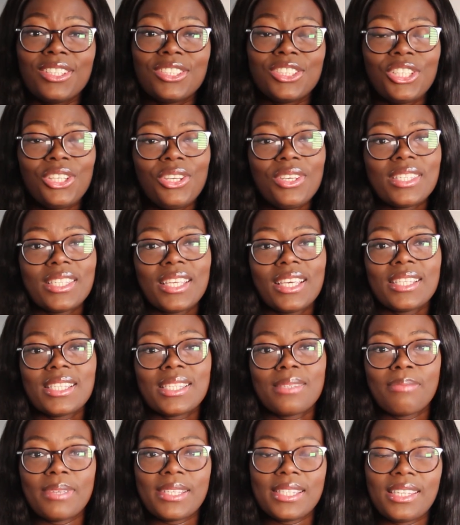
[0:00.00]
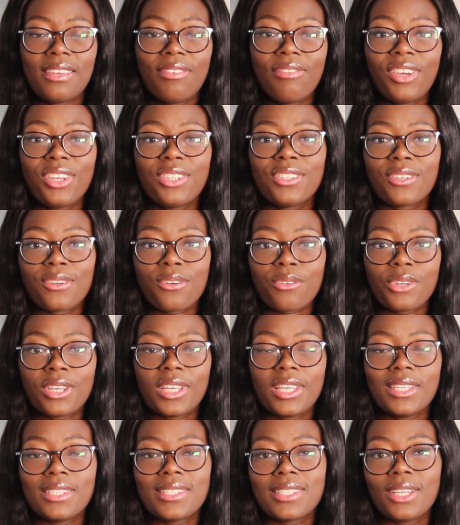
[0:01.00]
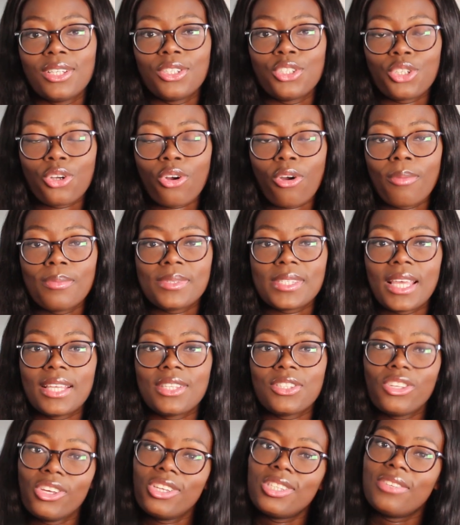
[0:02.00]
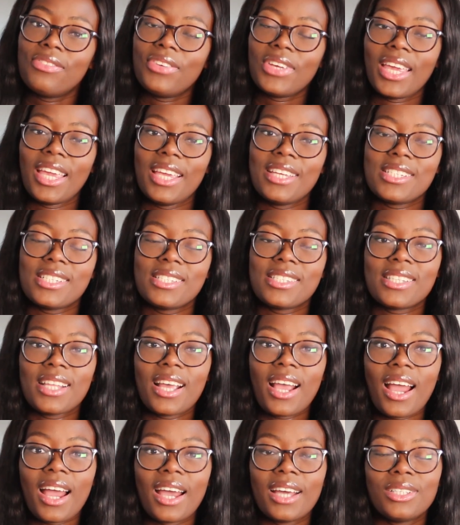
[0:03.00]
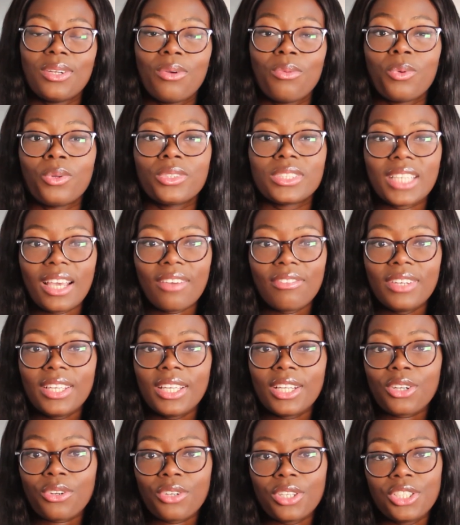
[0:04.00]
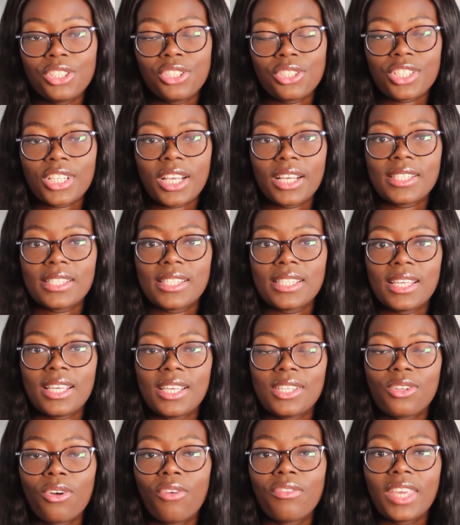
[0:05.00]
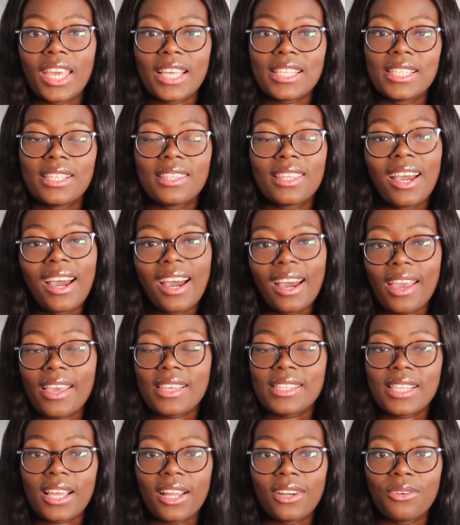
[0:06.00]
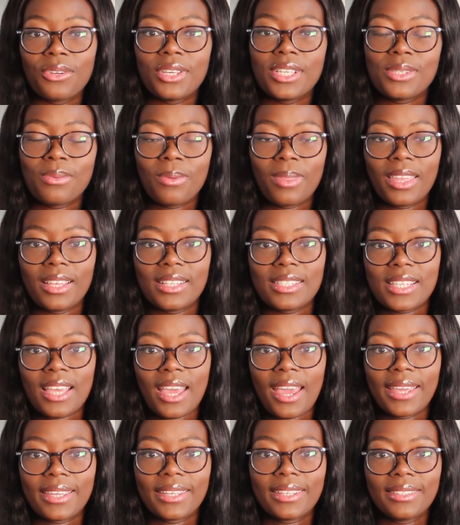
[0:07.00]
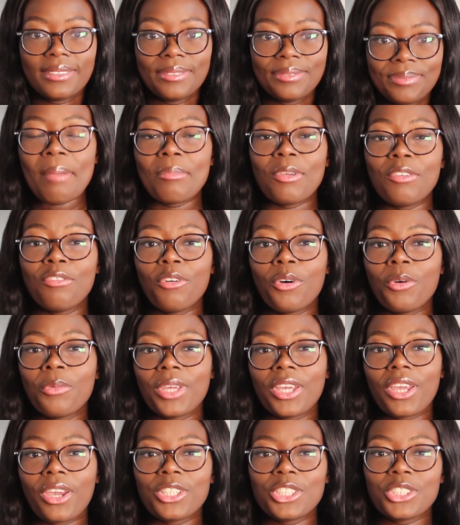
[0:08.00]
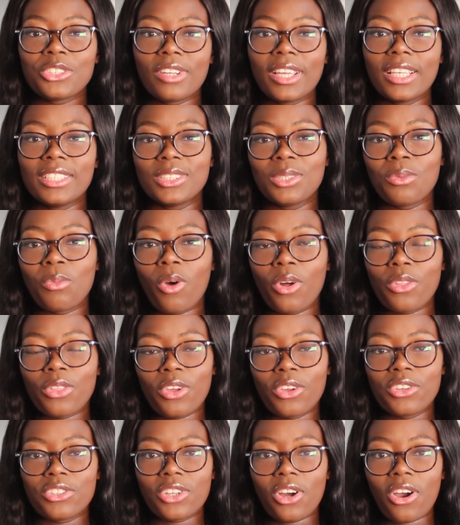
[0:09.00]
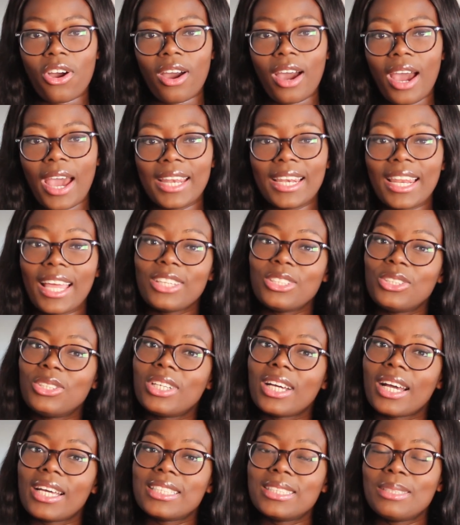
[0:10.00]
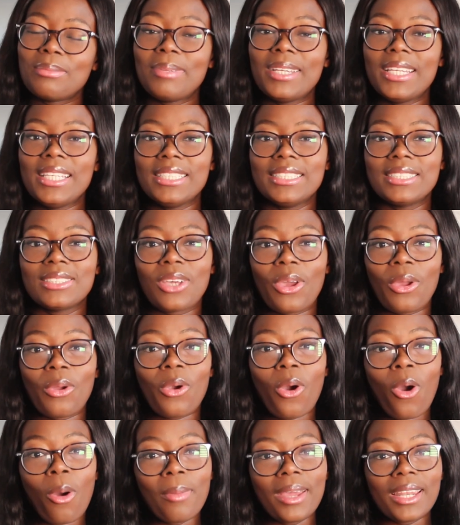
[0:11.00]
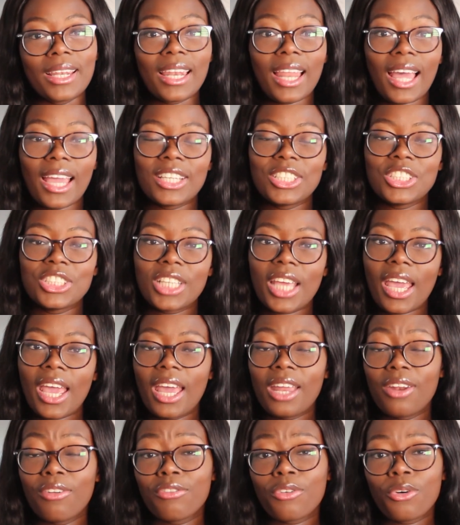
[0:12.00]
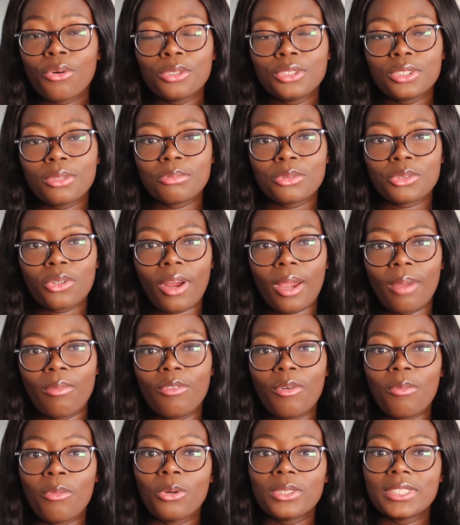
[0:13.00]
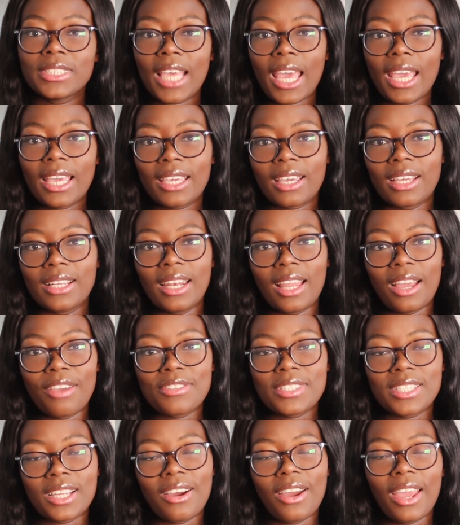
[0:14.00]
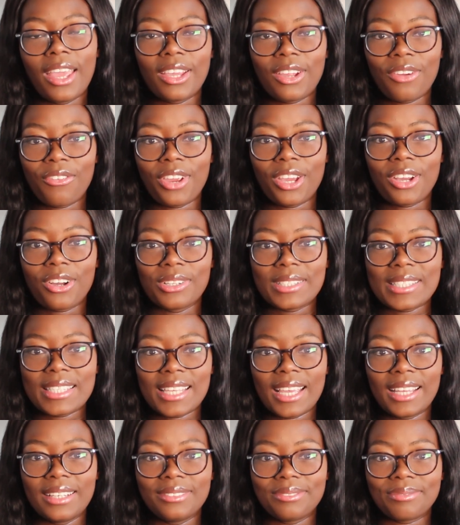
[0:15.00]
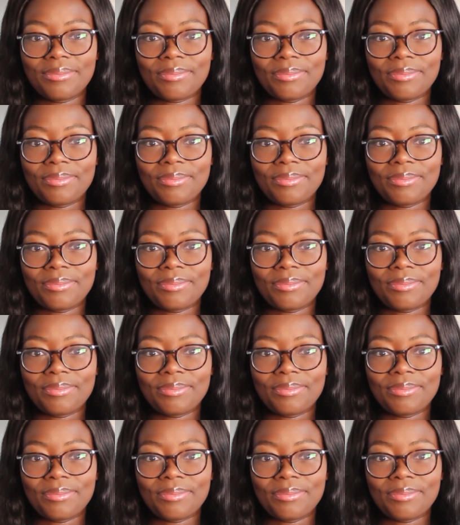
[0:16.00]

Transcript: Choosing specific degrees, jobs, and certifications to add will definitely increase your chances of getting the higher salaries within tech. Before we go straight into what those are, I'd like you guys to please go comment, like, share, and of course subscribe for more tech, lifestyle, and career content.